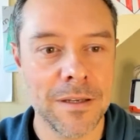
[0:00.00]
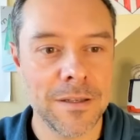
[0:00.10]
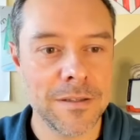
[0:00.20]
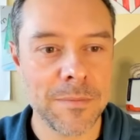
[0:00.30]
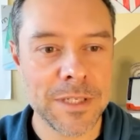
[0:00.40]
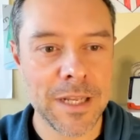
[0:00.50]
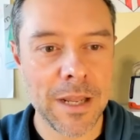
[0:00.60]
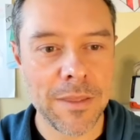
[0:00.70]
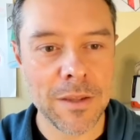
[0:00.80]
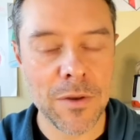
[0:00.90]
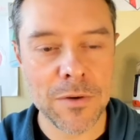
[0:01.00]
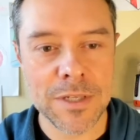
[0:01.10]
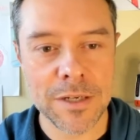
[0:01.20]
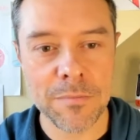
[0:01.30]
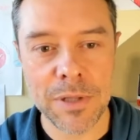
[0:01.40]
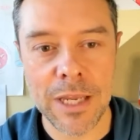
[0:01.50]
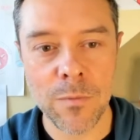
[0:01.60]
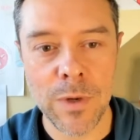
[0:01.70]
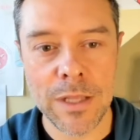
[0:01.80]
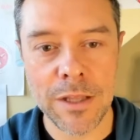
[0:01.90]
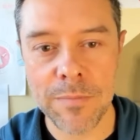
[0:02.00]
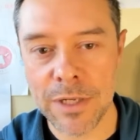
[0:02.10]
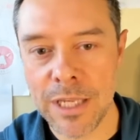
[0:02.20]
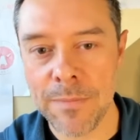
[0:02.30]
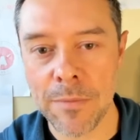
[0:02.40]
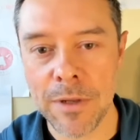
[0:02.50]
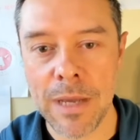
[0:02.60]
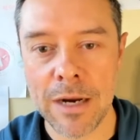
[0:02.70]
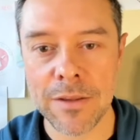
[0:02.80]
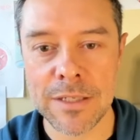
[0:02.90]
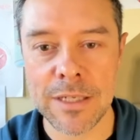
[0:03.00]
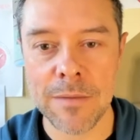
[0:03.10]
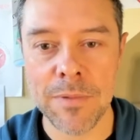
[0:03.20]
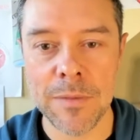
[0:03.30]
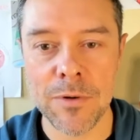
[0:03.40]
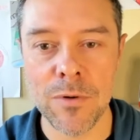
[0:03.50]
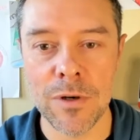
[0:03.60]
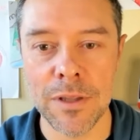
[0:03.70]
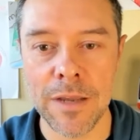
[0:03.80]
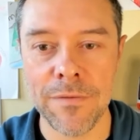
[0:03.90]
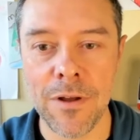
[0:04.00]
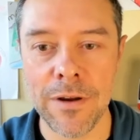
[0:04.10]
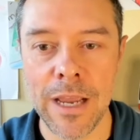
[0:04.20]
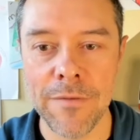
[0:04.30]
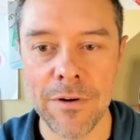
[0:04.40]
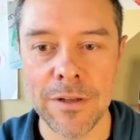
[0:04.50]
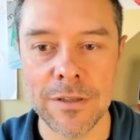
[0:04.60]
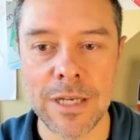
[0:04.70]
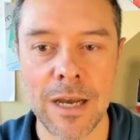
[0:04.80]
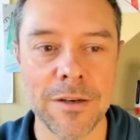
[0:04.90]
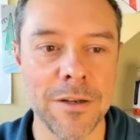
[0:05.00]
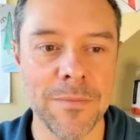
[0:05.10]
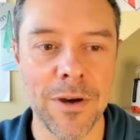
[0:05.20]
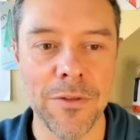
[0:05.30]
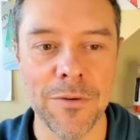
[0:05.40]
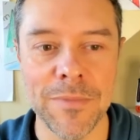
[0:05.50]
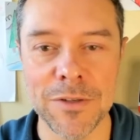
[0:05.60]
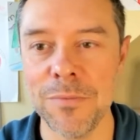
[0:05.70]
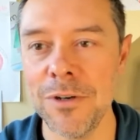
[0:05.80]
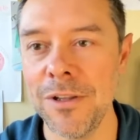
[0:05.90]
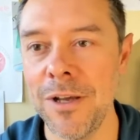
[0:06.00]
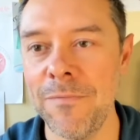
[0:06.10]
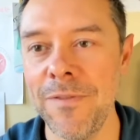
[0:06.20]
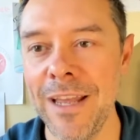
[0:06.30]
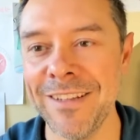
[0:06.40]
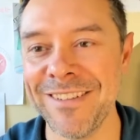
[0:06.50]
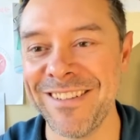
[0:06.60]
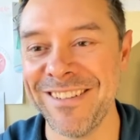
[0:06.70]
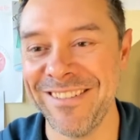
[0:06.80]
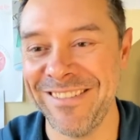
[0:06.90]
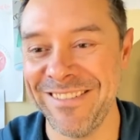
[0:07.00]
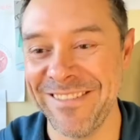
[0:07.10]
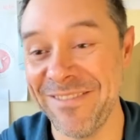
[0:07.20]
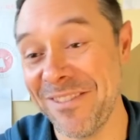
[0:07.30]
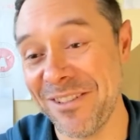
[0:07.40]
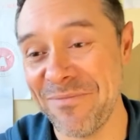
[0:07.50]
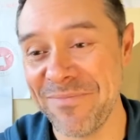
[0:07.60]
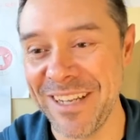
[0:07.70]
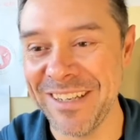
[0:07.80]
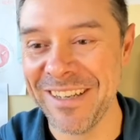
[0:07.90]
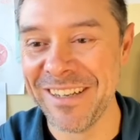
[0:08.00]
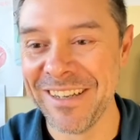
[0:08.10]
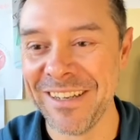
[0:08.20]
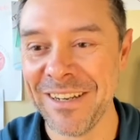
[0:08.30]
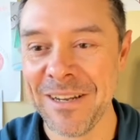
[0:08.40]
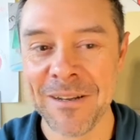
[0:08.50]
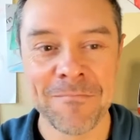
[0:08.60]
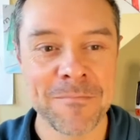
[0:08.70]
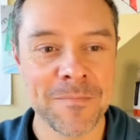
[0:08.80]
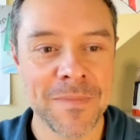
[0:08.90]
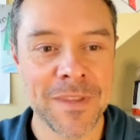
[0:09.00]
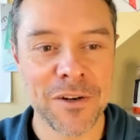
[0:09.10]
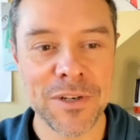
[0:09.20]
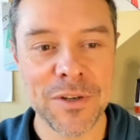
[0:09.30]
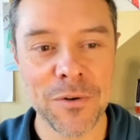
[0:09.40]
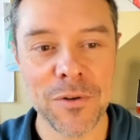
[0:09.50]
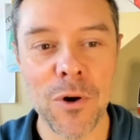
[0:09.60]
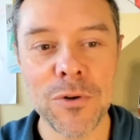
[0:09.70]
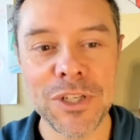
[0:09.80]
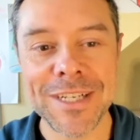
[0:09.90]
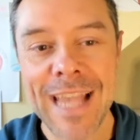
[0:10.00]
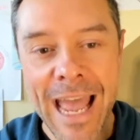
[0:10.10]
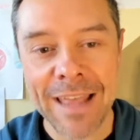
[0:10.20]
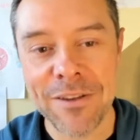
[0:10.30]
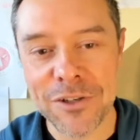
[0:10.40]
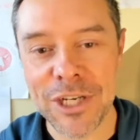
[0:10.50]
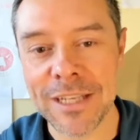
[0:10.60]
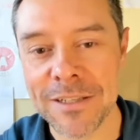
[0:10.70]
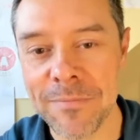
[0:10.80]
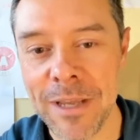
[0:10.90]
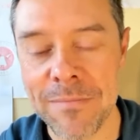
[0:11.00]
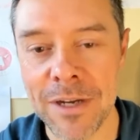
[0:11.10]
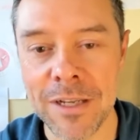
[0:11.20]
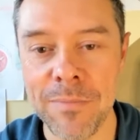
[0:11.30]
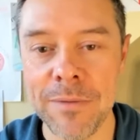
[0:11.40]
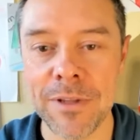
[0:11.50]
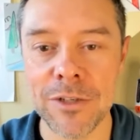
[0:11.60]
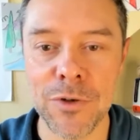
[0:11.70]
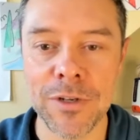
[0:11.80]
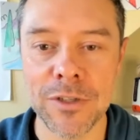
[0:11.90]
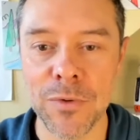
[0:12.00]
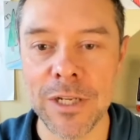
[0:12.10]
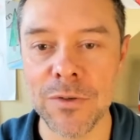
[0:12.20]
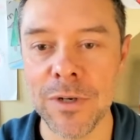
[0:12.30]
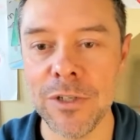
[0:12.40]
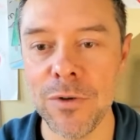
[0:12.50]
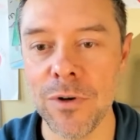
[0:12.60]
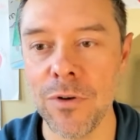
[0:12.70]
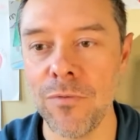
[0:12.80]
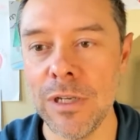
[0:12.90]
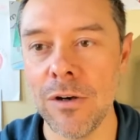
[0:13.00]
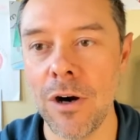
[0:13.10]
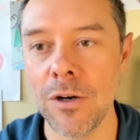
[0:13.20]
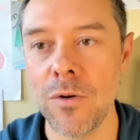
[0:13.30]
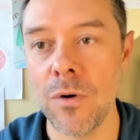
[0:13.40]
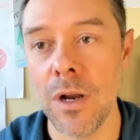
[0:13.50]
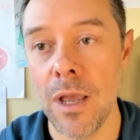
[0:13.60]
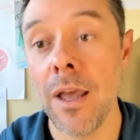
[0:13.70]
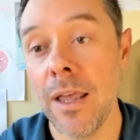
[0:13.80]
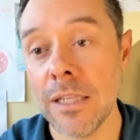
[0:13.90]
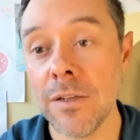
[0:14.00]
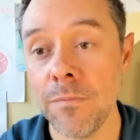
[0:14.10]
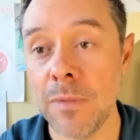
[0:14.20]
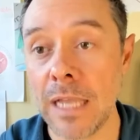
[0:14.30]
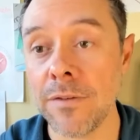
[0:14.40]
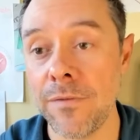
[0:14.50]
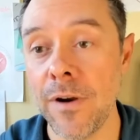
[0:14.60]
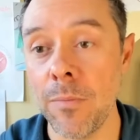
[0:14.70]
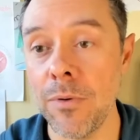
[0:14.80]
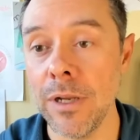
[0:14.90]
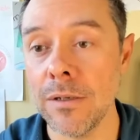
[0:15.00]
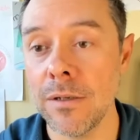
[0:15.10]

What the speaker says: Thomas said, I think those that complain weekly but keep coming back are the same people who are lifelong Everton, Tottenham, other miserable club fans. It's could be. Chris Holt, OGs had their chance to make money. People that joined in 2022 are the real hardcore. That's a fair point.